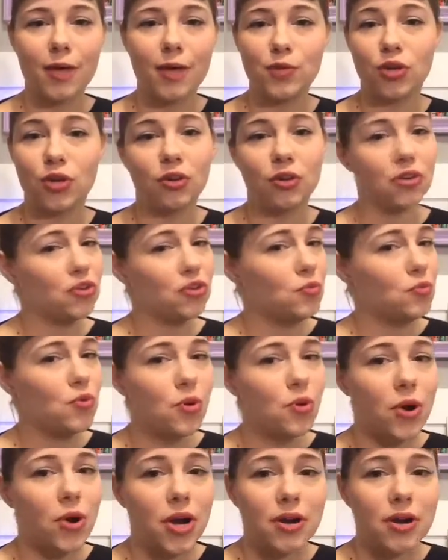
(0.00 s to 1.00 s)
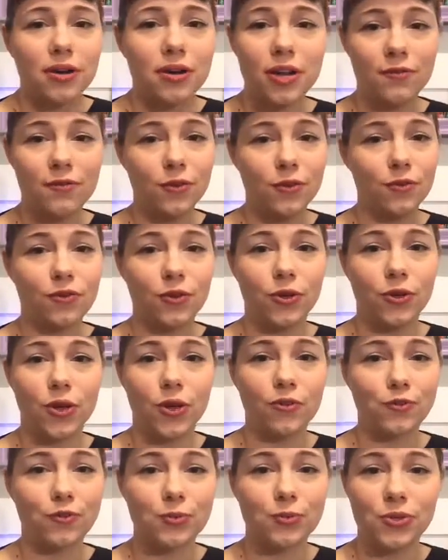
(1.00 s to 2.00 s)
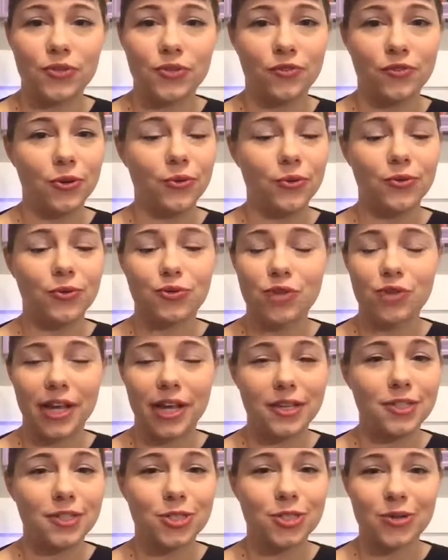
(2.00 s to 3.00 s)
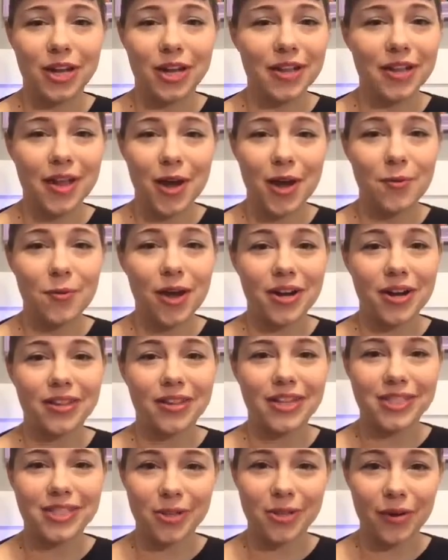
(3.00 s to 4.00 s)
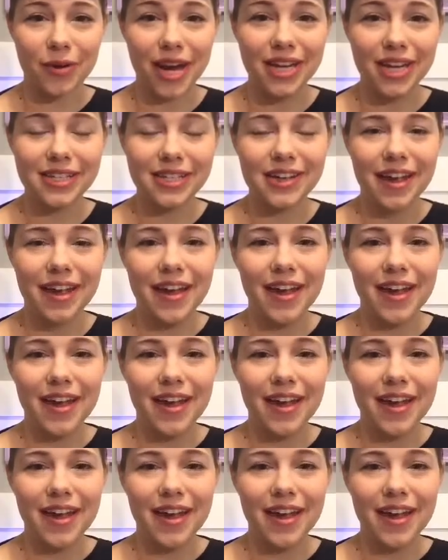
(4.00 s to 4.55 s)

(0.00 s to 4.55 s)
You can do more if you feel comfortable. If you would like to drink a lot of water, that's great.